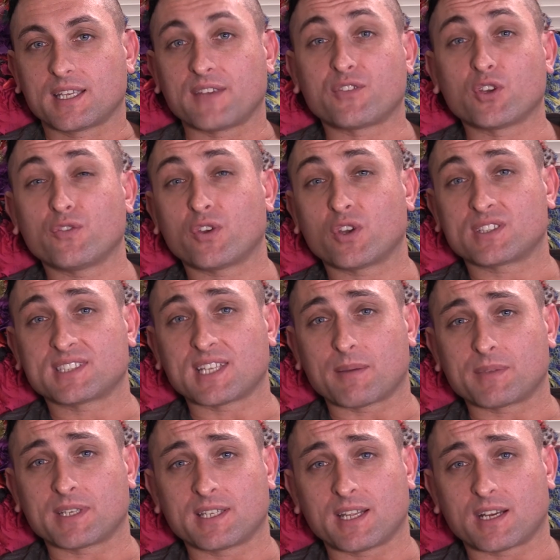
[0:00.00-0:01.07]
If you've heard
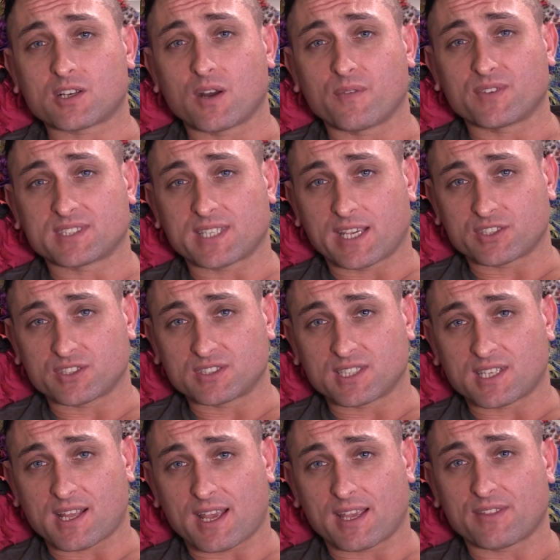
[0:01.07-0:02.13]
something in our conversation
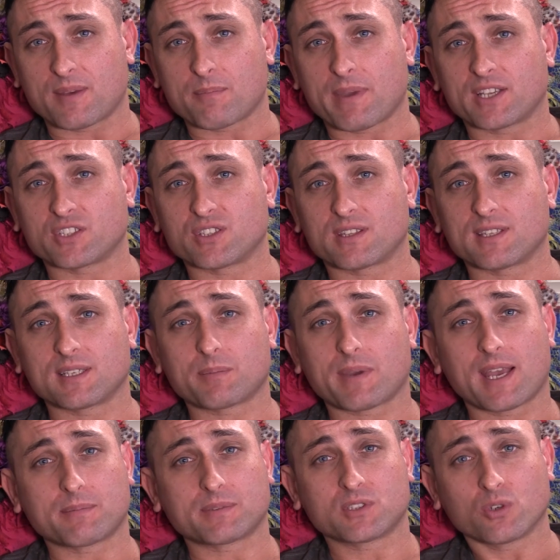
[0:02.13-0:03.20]
today that makes you think
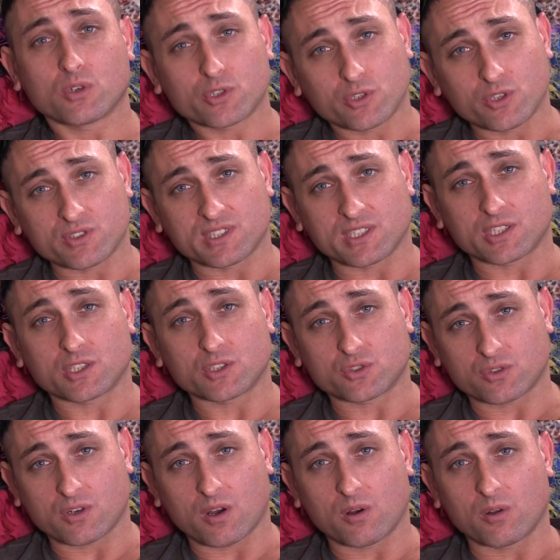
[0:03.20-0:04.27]
perhaps you're using
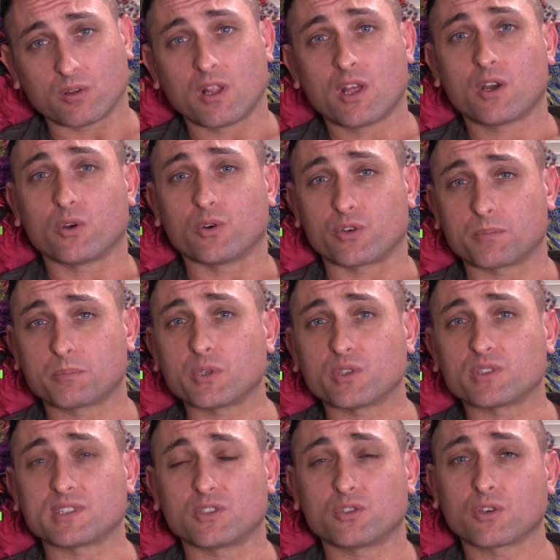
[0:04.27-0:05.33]
control or
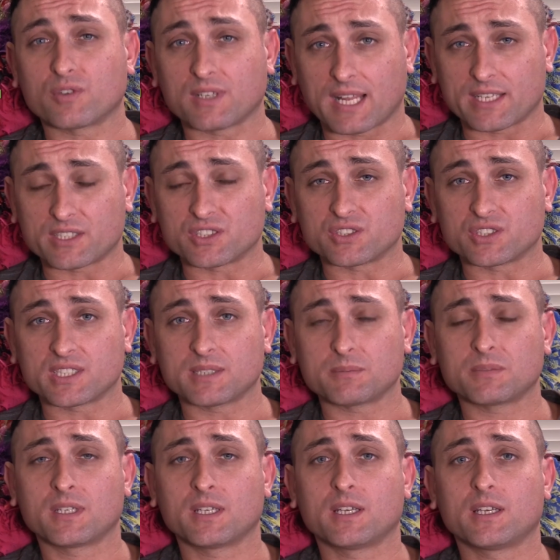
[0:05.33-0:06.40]
abuse in your
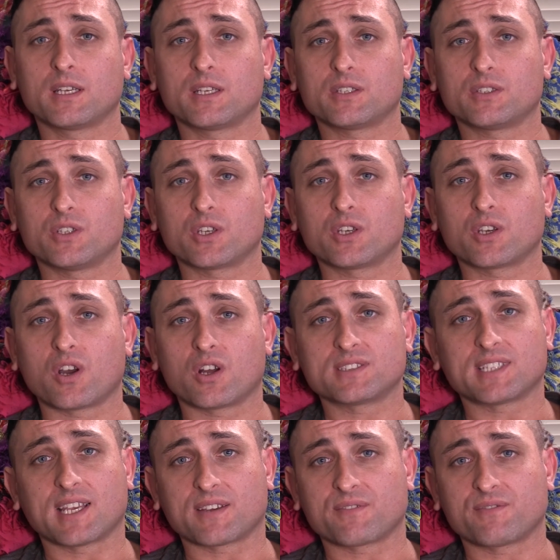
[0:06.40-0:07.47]
relationship, you can
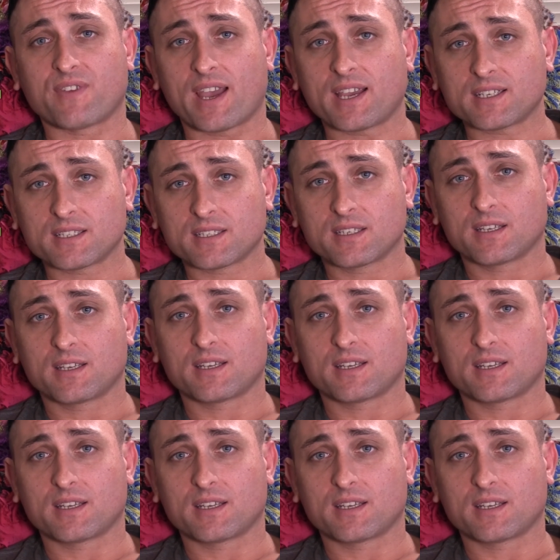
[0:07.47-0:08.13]
contact VAC